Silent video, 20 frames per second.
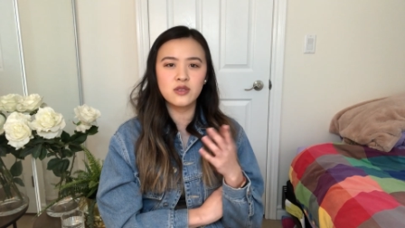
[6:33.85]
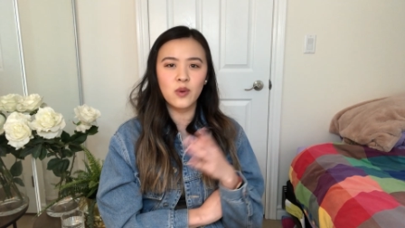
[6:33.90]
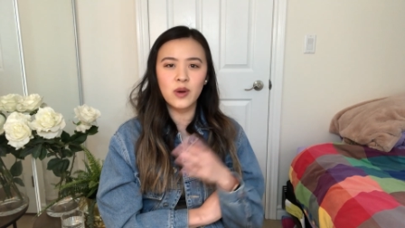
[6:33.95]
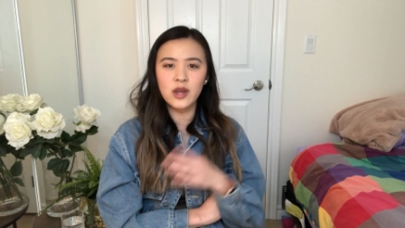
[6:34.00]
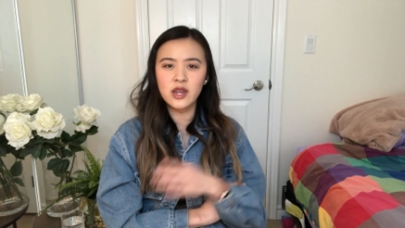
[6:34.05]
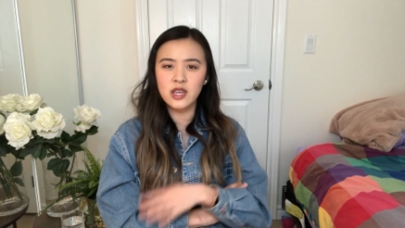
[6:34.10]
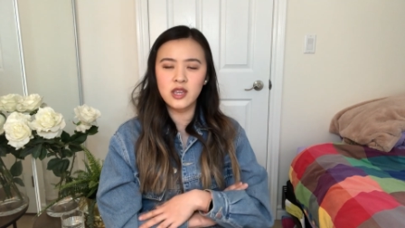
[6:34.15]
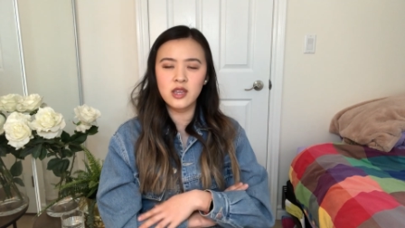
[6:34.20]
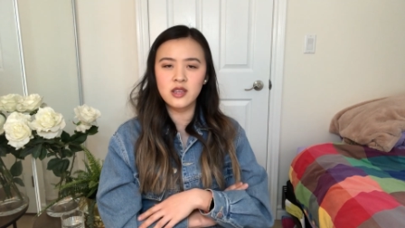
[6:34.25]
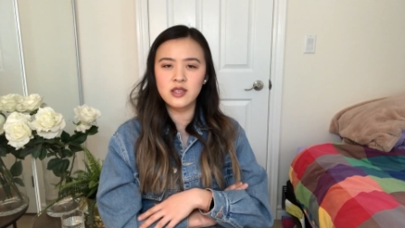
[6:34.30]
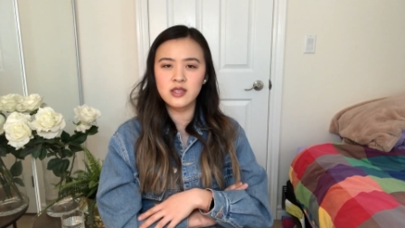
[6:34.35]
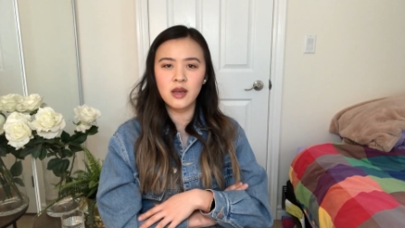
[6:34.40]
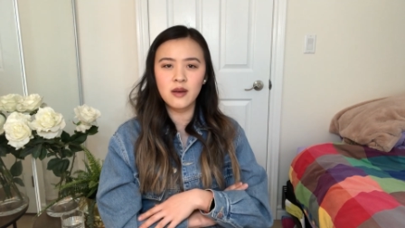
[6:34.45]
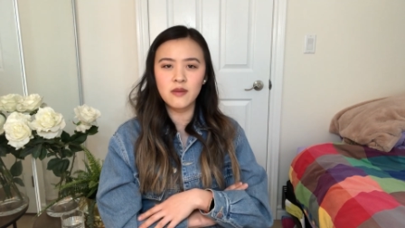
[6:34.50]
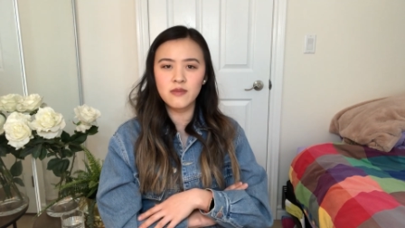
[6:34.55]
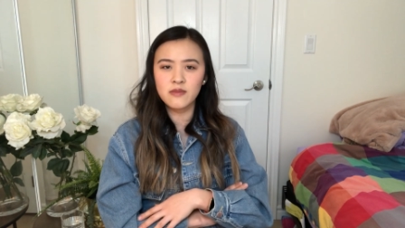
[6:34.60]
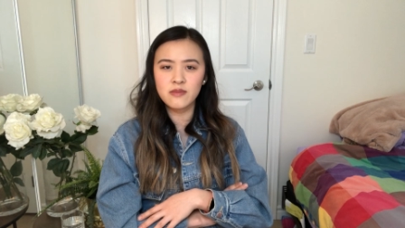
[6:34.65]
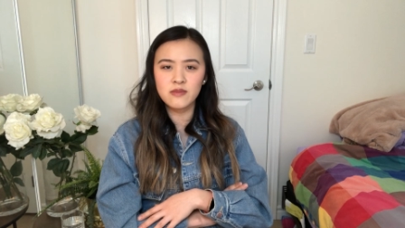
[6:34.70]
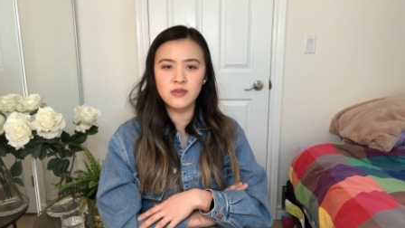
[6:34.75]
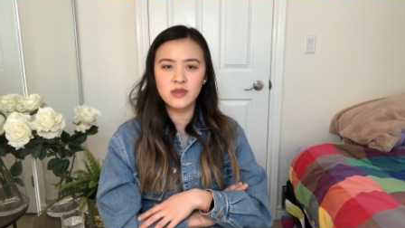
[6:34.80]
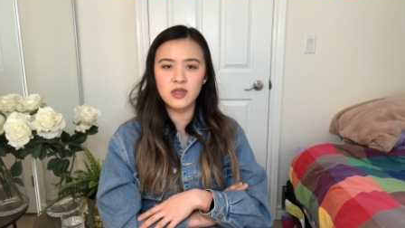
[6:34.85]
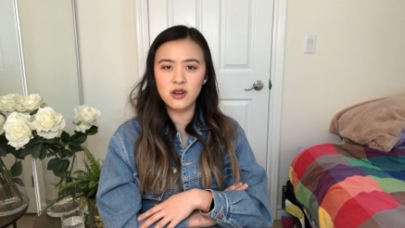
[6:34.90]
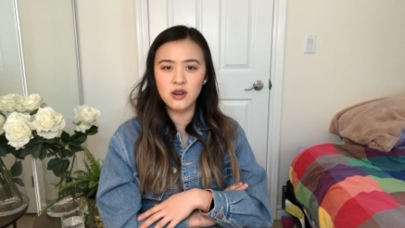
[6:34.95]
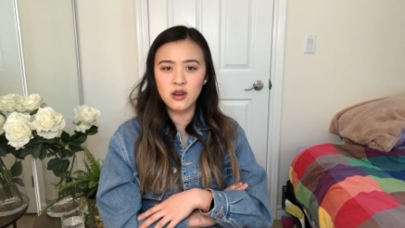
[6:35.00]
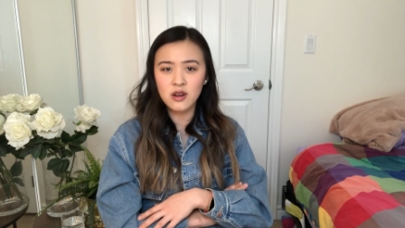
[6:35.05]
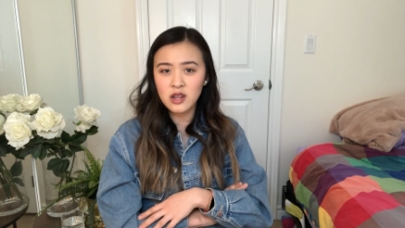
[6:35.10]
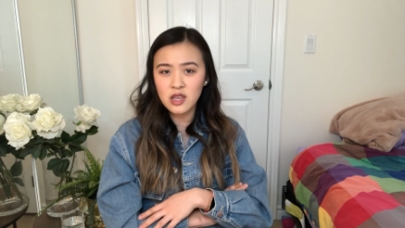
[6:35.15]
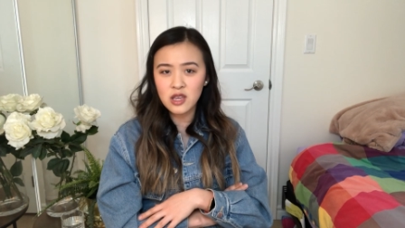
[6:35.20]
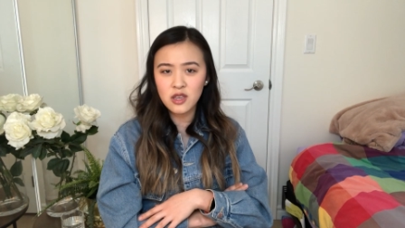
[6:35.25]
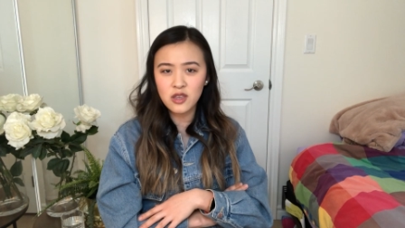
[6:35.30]
20 something,
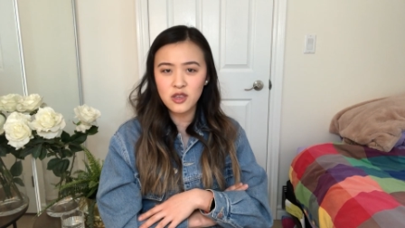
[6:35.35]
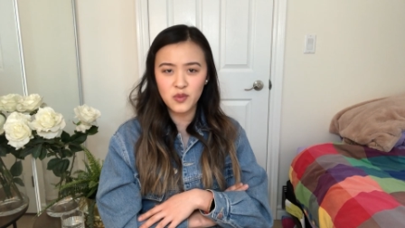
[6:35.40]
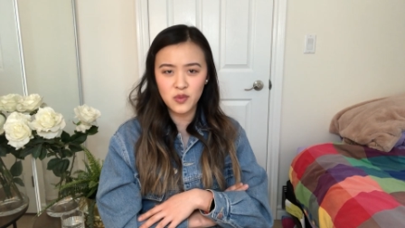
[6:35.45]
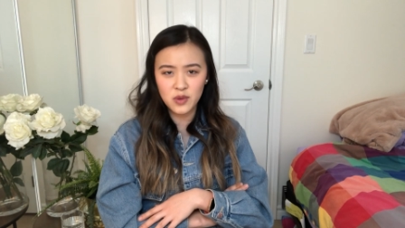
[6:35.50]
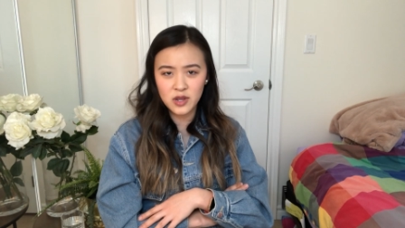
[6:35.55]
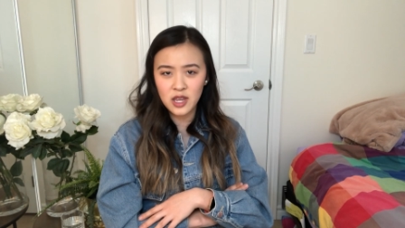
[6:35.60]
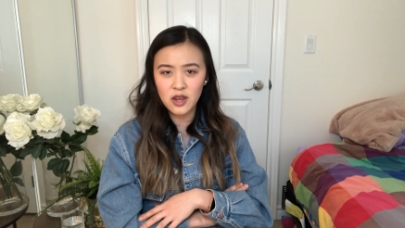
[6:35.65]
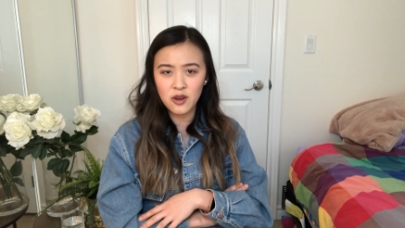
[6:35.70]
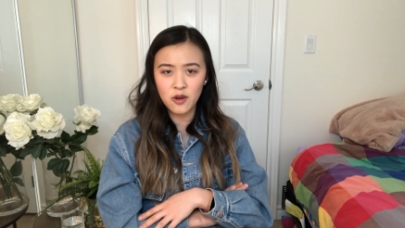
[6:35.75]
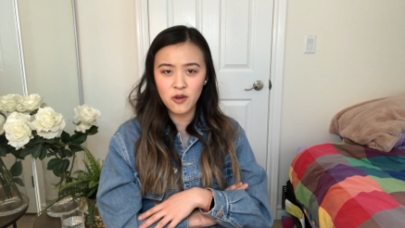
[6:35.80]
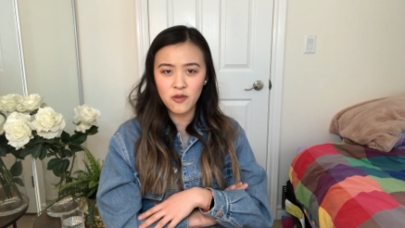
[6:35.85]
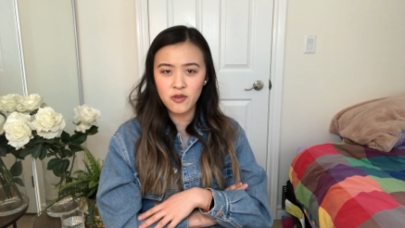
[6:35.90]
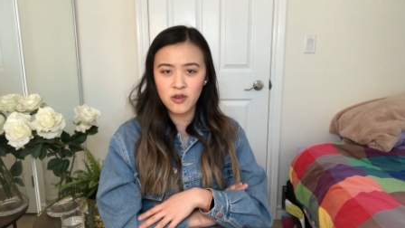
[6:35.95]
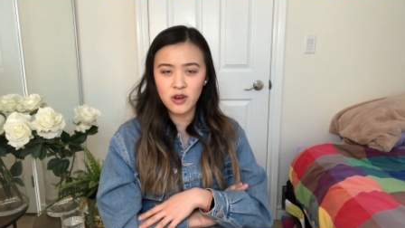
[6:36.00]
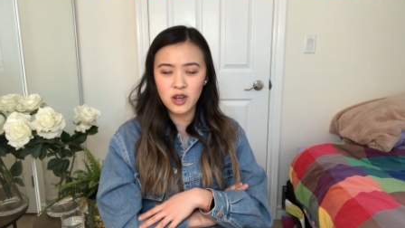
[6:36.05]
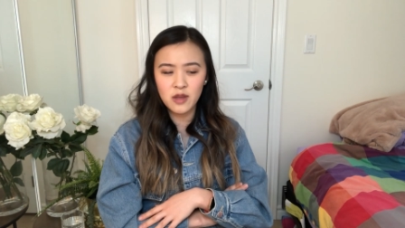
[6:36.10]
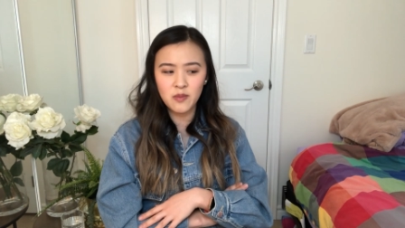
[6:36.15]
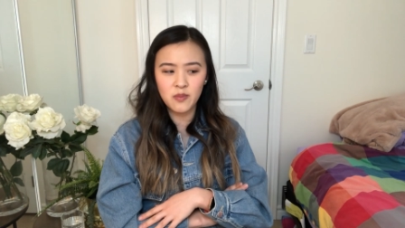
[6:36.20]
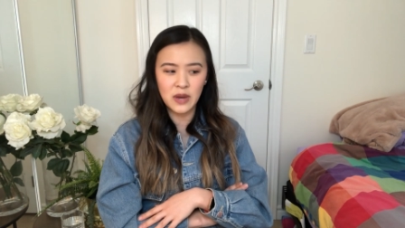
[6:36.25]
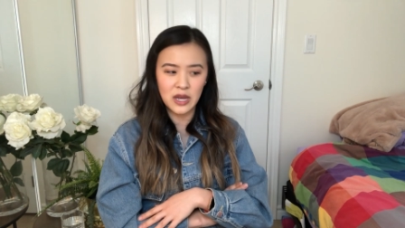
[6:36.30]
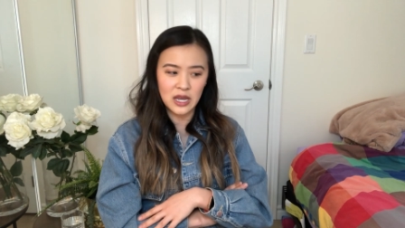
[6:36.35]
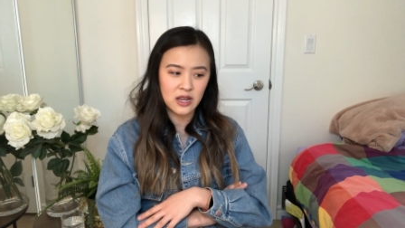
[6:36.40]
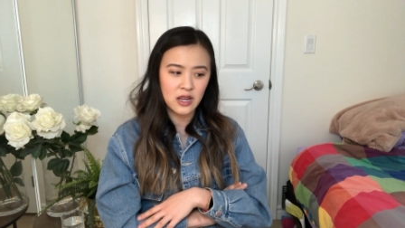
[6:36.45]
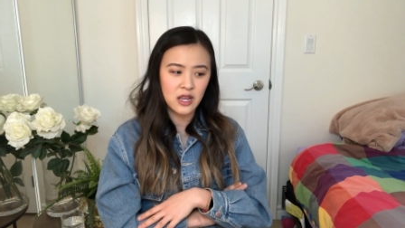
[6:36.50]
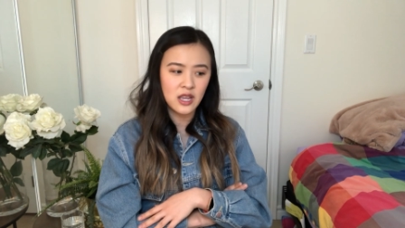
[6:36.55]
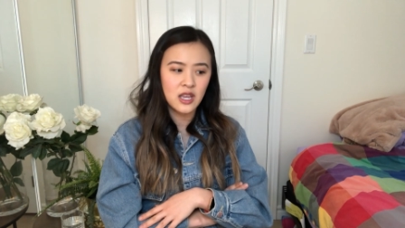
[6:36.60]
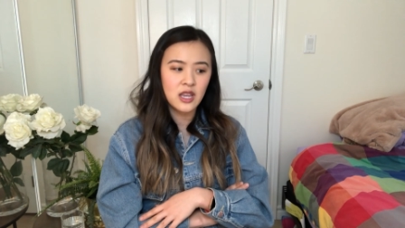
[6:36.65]
30, you would get over it, but